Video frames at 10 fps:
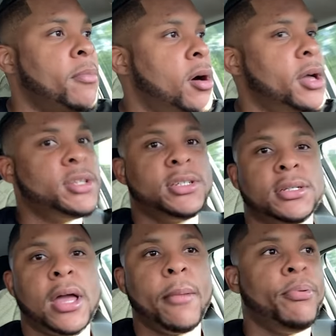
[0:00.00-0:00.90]

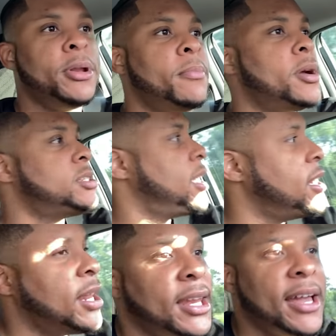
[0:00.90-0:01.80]
much
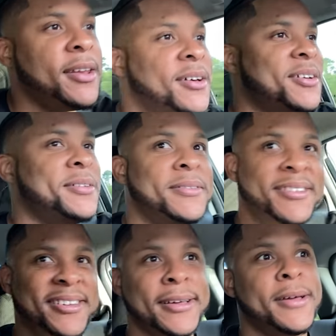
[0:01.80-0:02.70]
in Atlanta
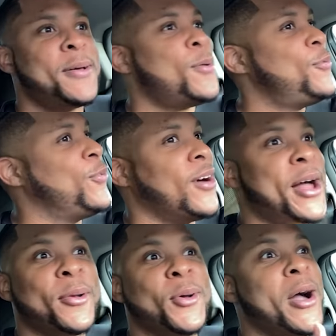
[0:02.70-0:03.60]
for
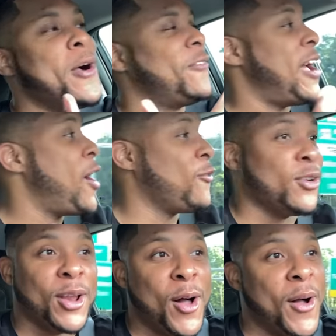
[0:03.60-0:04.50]
I don't know
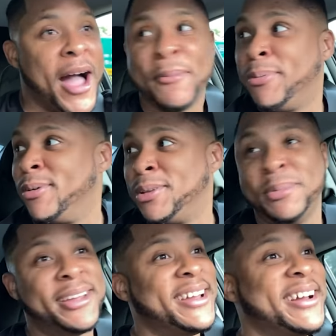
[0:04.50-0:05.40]
however long I'm supposed to
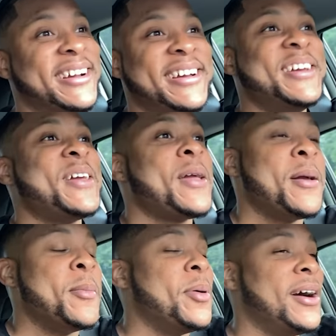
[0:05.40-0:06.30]
be here.
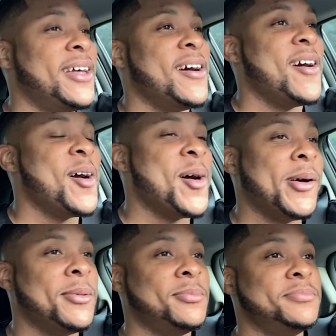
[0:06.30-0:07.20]
But
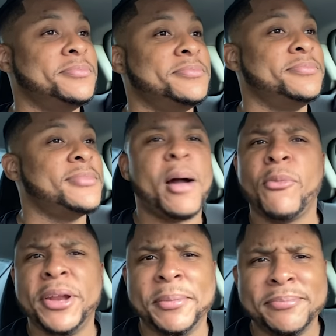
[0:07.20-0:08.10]
I'm
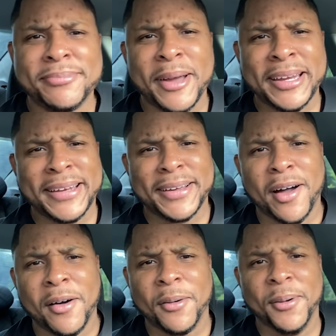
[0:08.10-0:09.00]
ready to
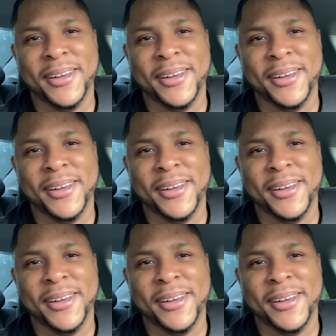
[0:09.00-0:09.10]
go.